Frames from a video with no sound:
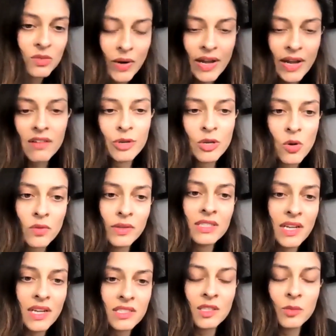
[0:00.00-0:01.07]
wave, we only
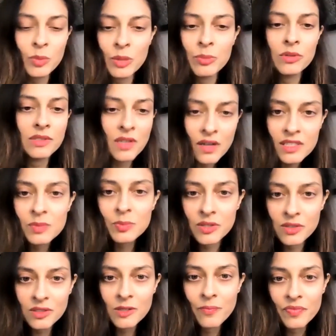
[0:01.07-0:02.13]
tested people in
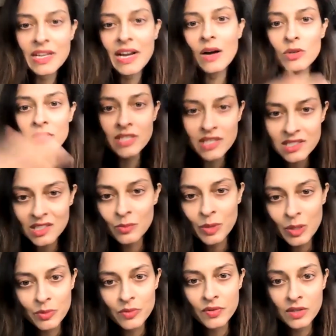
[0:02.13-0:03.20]
hospital. Now we're testing
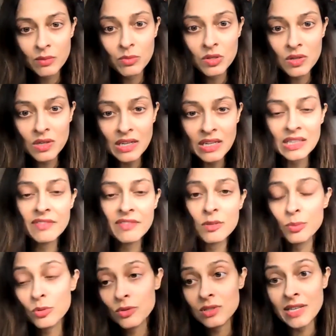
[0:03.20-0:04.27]
people in the community.
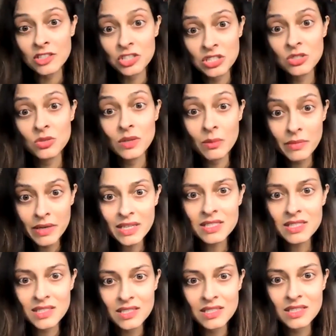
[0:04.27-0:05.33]
Liverpool is actually doing mass
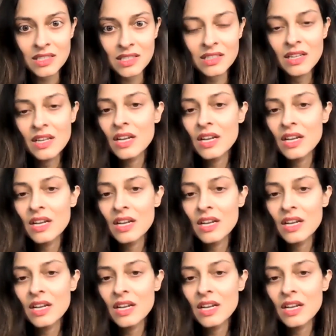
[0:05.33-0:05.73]
testing.